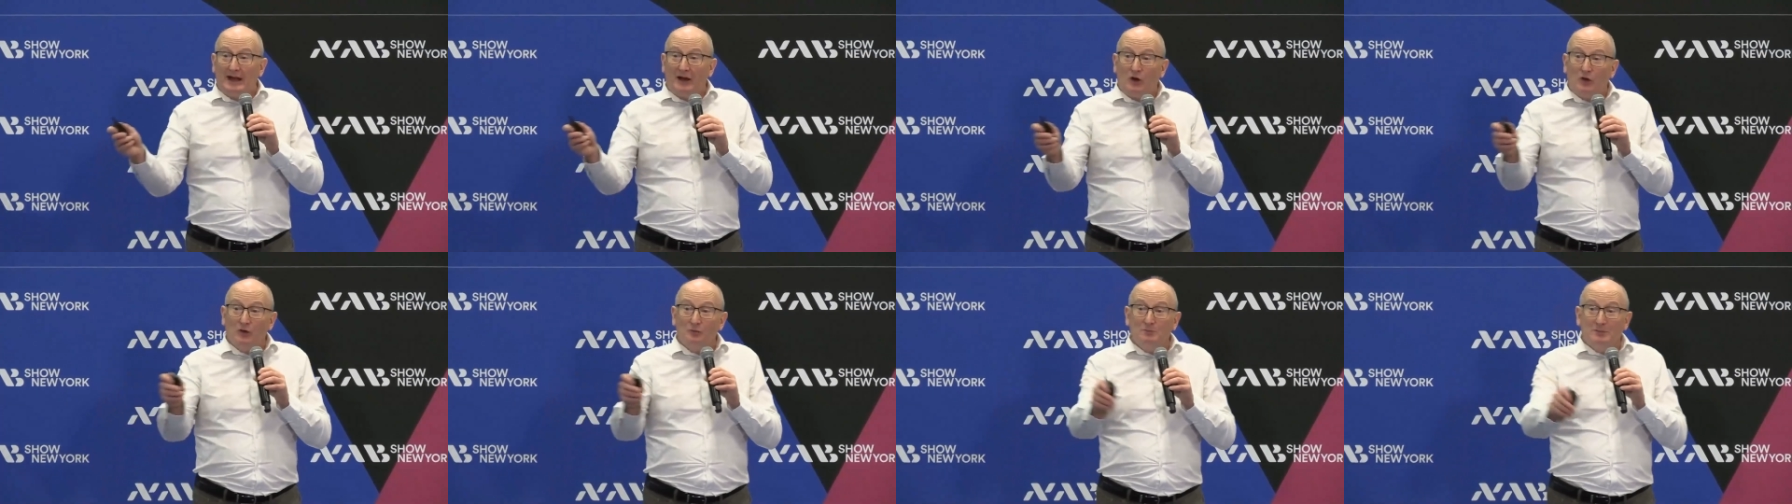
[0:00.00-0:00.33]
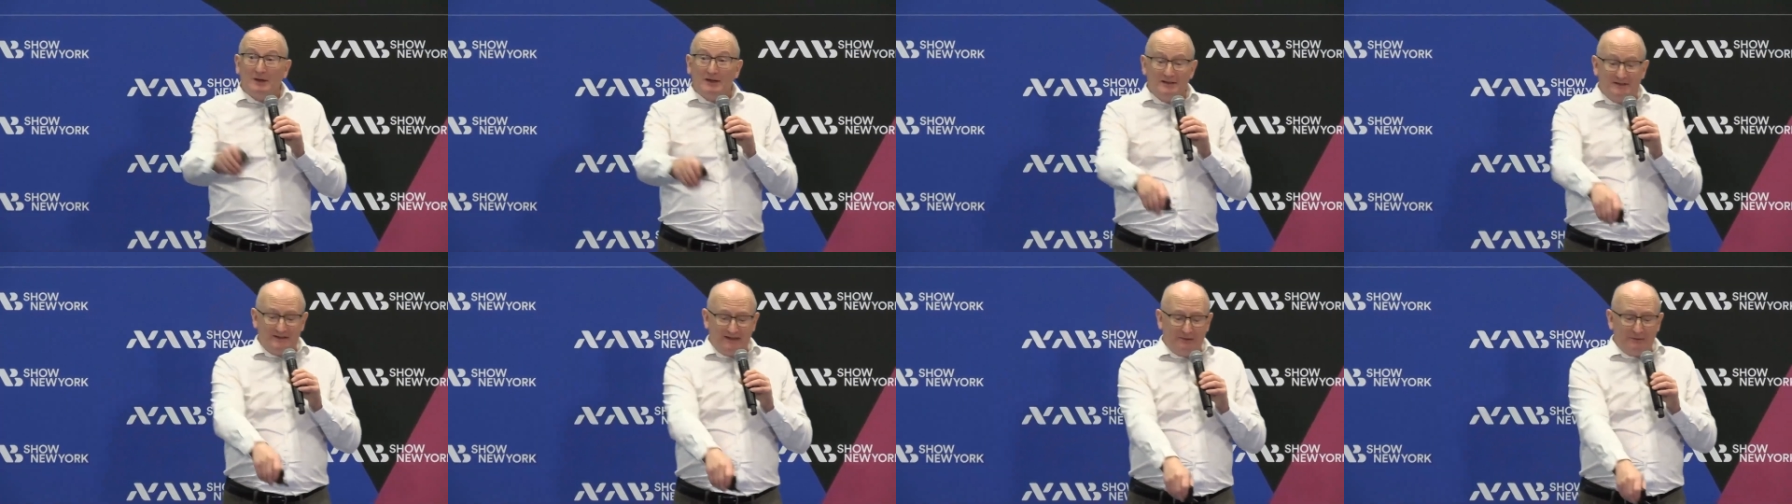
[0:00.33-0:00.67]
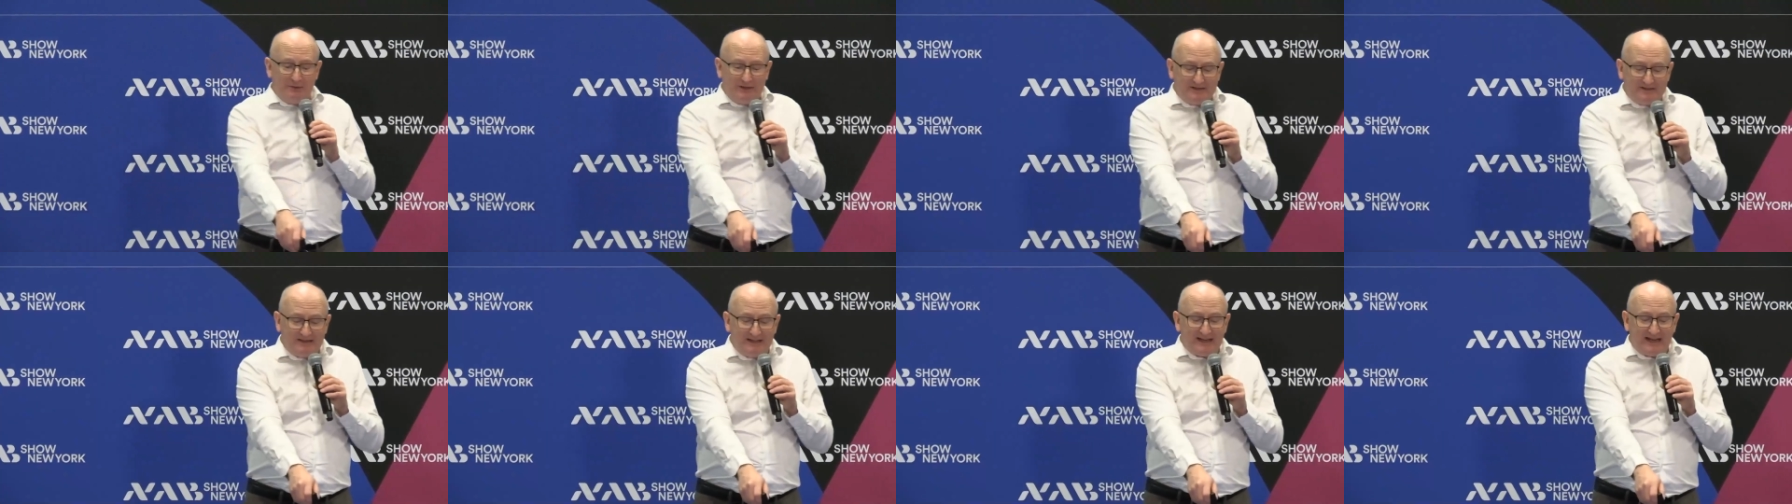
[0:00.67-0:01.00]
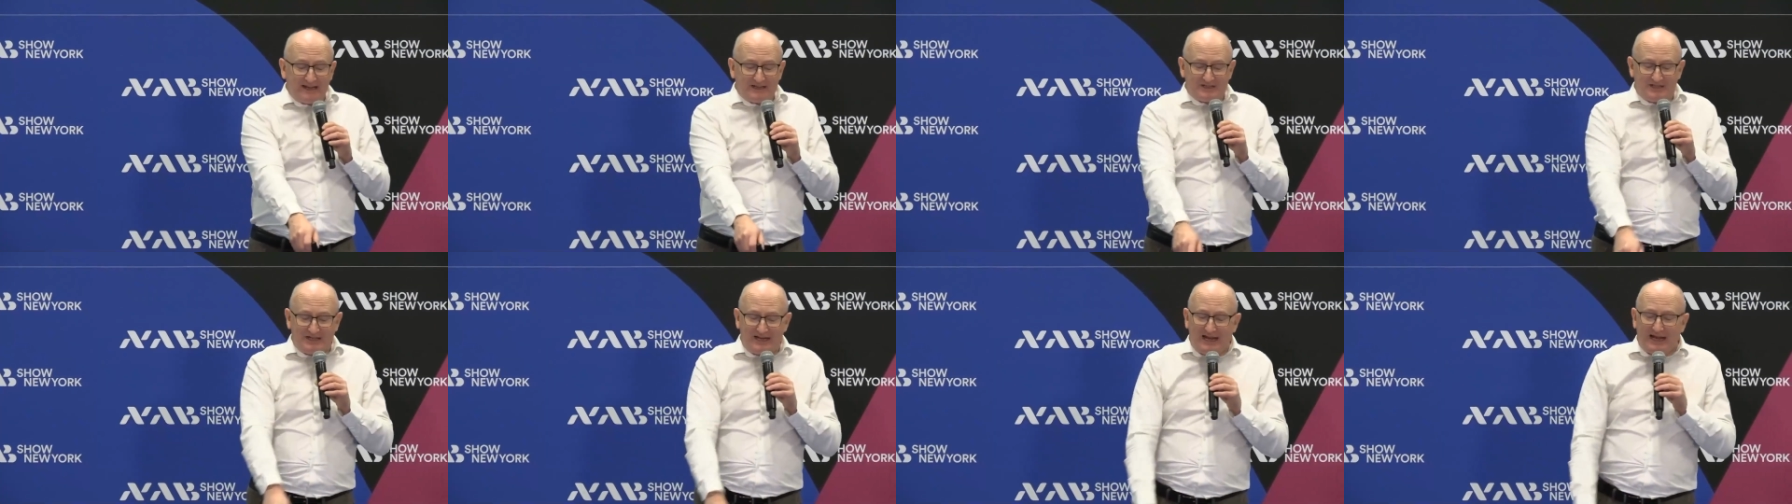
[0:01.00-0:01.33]
On Monday, we did
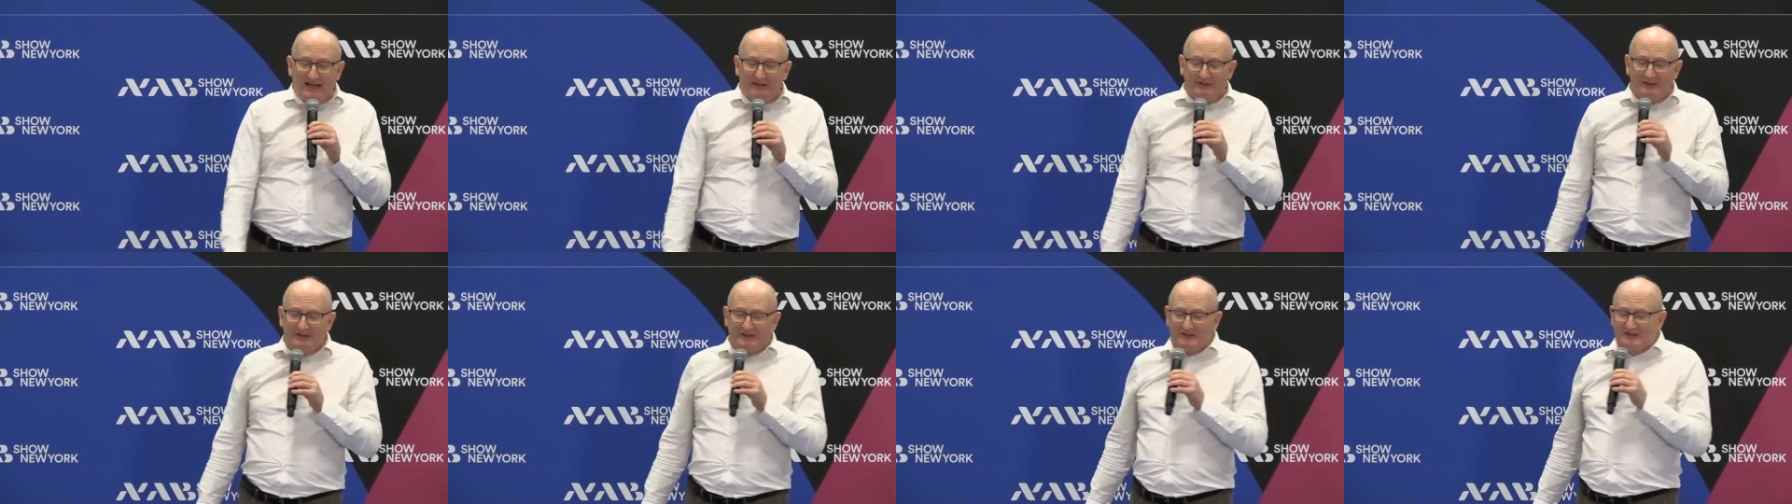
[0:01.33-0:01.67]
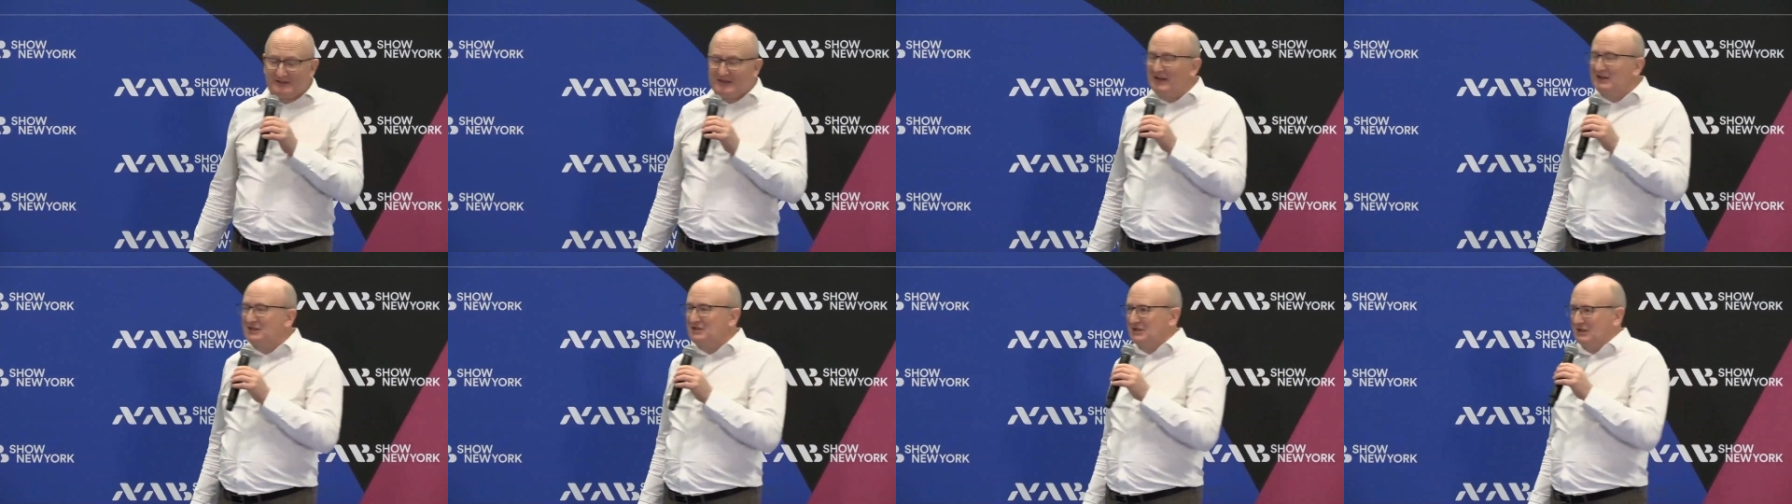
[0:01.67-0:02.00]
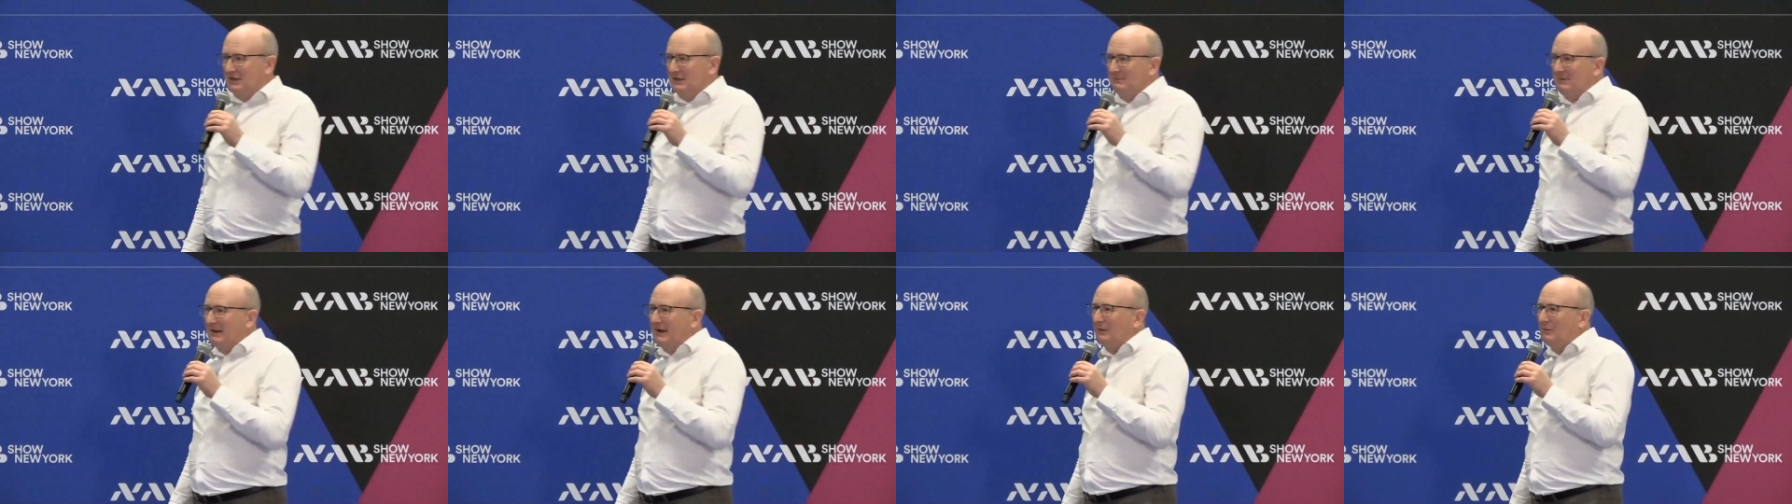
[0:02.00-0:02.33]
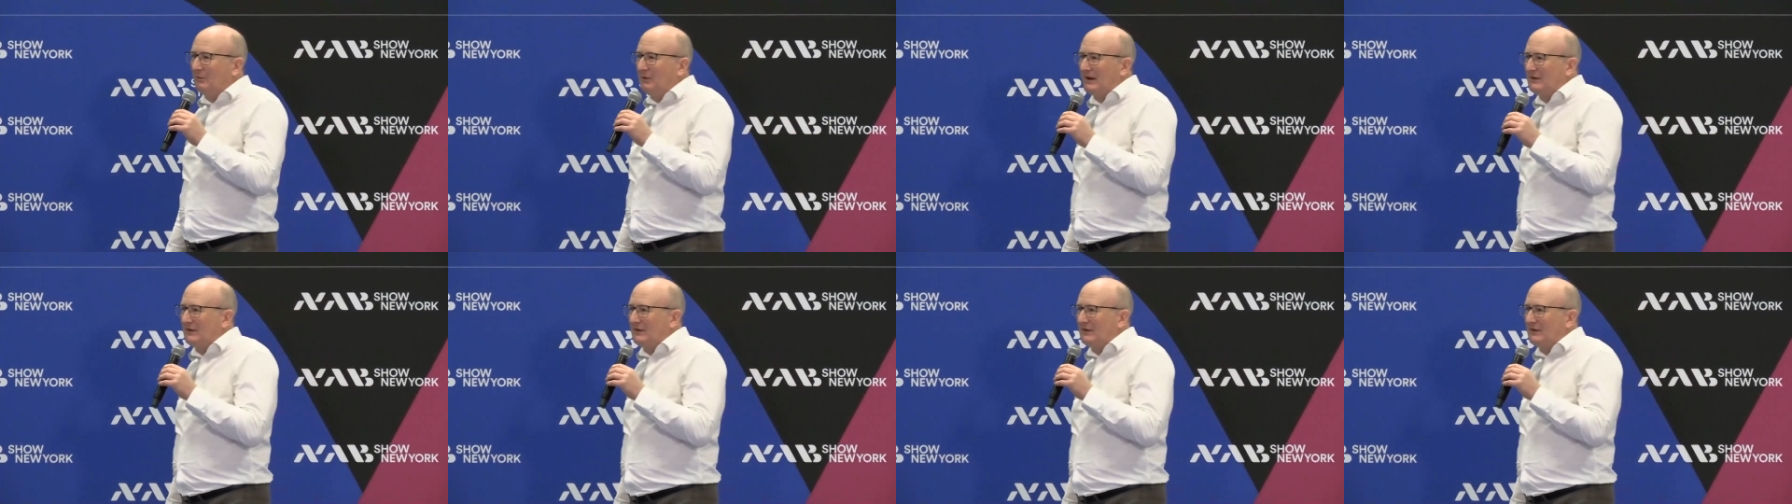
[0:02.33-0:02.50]
actually have a discussion about